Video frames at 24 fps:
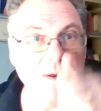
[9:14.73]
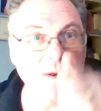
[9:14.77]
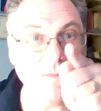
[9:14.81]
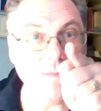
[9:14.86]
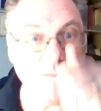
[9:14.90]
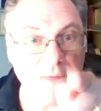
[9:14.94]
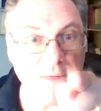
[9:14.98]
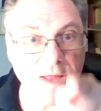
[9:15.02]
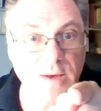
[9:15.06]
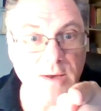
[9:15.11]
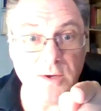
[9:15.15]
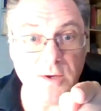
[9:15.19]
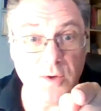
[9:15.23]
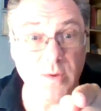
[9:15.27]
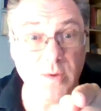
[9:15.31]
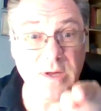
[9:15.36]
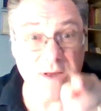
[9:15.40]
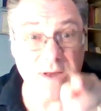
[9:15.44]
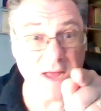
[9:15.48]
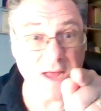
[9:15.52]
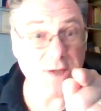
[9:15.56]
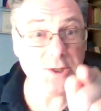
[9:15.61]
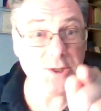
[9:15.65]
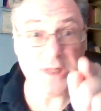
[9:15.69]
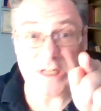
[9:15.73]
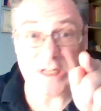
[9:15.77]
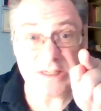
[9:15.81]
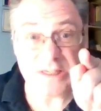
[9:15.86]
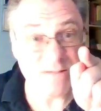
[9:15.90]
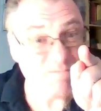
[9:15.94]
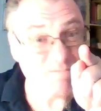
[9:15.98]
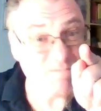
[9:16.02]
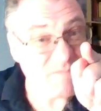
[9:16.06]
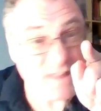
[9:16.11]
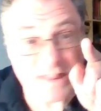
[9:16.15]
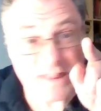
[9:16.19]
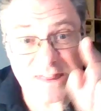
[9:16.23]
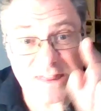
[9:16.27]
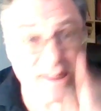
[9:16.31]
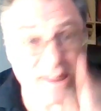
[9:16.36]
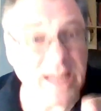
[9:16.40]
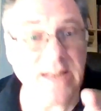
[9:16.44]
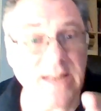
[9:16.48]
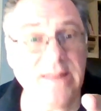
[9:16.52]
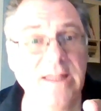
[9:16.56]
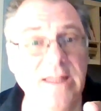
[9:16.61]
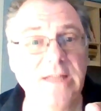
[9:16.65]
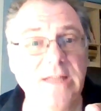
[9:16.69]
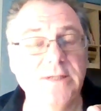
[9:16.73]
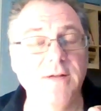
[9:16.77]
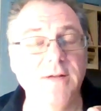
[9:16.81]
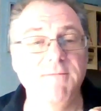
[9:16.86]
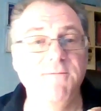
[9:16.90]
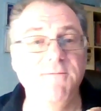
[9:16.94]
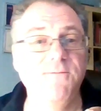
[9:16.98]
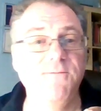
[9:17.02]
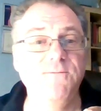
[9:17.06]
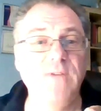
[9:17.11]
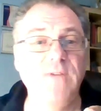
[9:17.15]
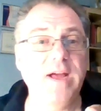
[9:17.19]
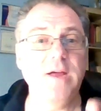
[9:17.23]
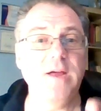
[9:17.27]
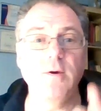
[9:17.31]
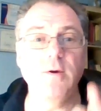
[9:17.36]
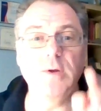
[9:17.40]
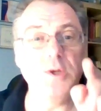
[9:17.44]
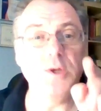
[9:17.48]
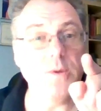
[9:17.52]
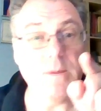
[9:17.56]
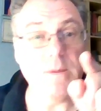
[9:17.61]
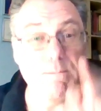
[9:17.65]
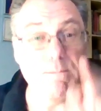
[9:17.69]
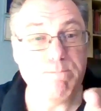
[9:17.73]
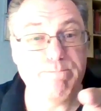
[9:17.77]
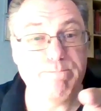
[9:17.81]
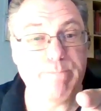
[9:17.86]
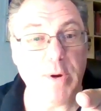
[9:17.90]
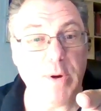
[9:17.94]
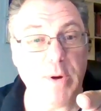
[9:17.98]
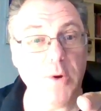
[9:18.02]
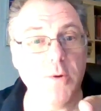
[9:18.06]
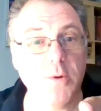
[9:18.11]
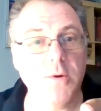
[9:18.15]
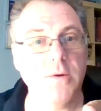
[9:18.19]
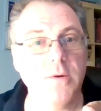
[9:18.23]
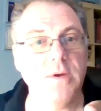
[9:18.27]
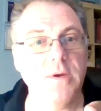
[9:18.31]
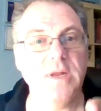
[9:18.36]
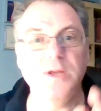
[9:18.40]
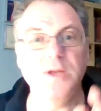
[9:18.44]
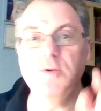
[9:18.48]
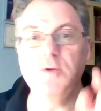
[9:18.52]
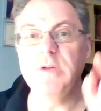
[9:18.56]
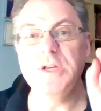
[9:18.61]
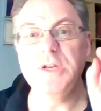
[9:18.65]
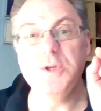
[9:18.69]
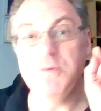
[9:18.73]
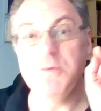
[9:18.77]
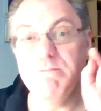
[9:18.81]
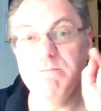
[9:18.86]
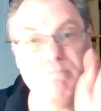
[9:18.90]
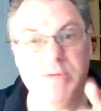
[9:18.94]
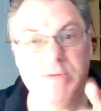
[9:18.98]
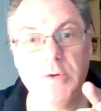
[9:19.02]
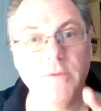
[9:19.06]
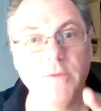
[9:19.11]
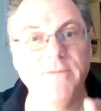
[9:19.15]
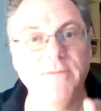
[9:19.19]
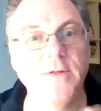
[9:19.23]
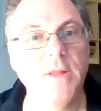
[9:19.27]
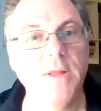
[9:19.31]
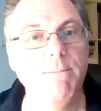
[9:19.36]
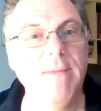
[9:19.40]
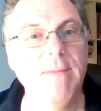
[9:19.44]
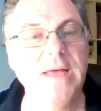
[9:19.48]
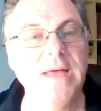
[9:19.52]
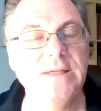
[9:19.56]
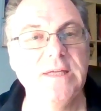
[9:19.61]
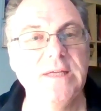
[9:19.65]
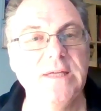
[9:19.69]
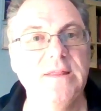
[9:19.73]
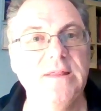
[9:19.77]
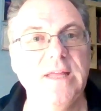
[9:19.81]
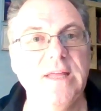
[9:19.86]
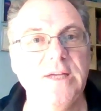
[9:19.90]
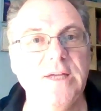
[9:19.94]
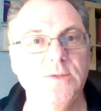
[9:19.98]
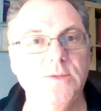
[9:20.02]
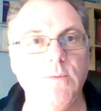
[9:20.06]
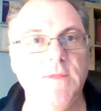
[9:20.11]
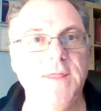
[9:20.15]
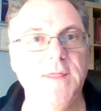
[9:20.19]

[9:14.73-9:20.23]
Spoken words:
And you can actually light things on fire, and you can burn, and you can do beautiful, amazing things with that.